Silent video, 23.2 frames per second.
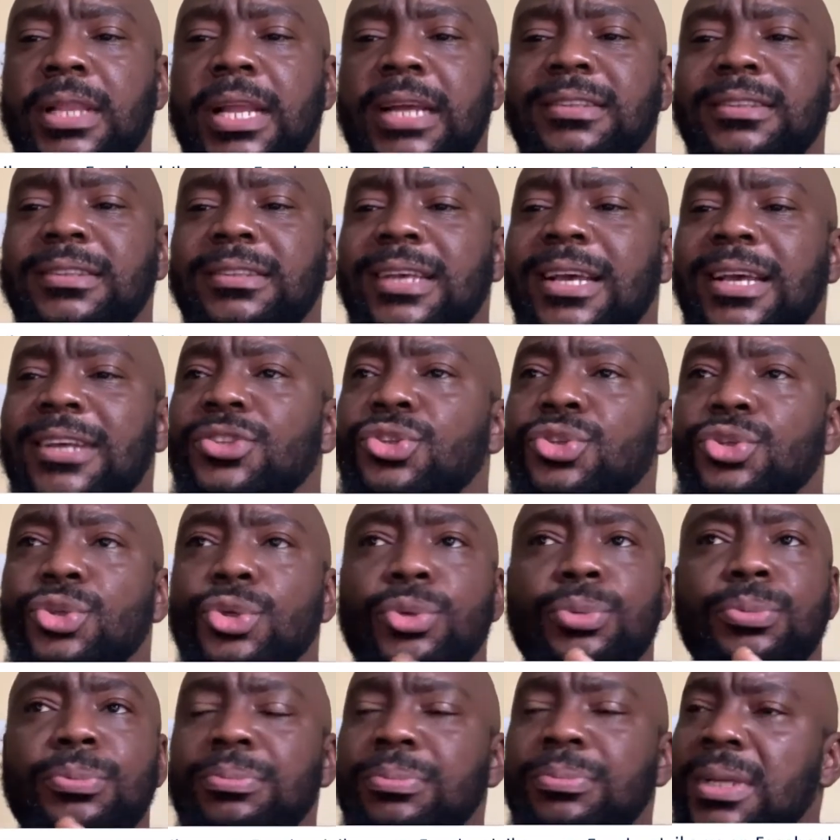let's
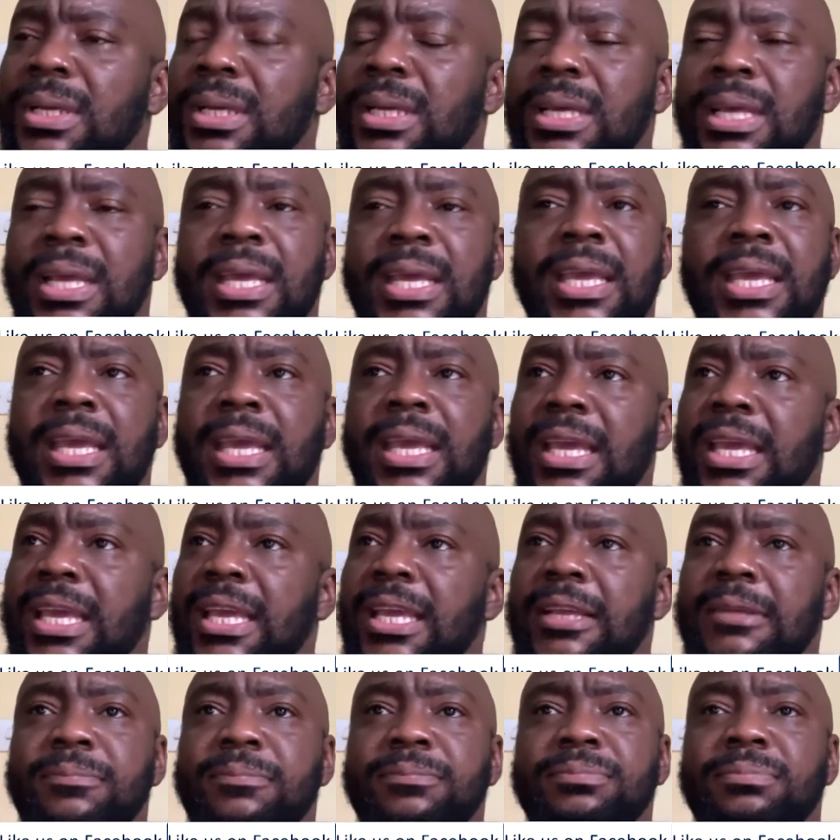assume
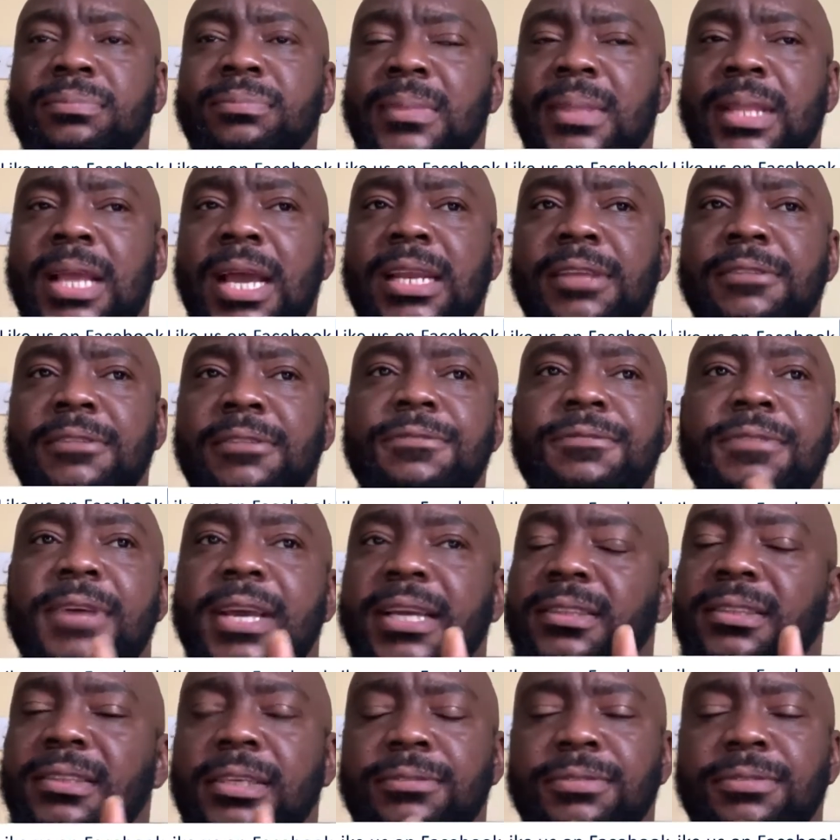an
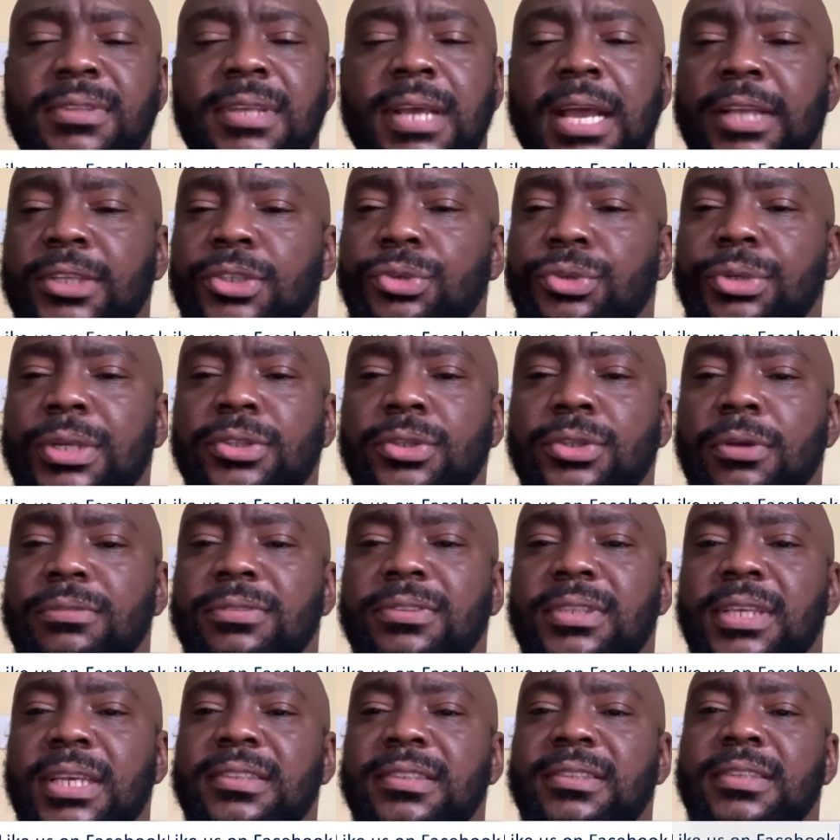effective tax rate
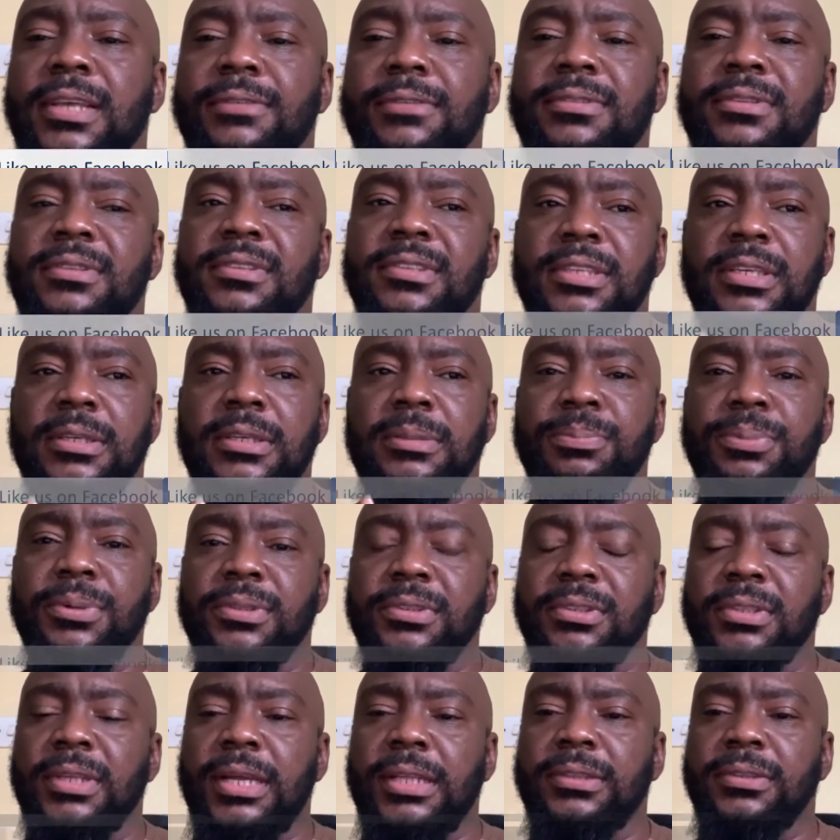of, say,
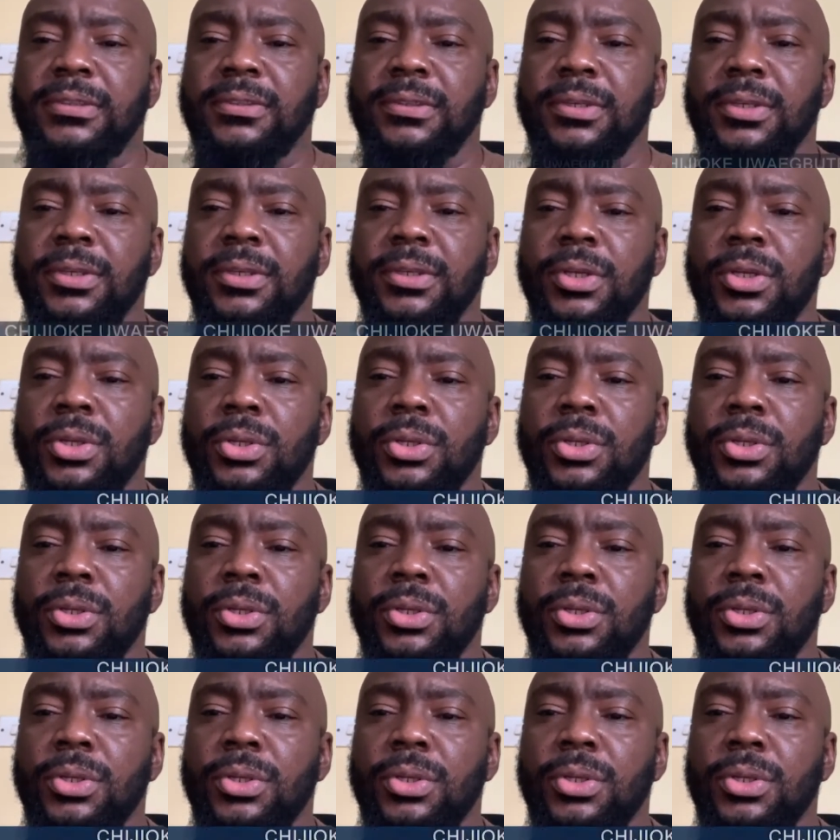17%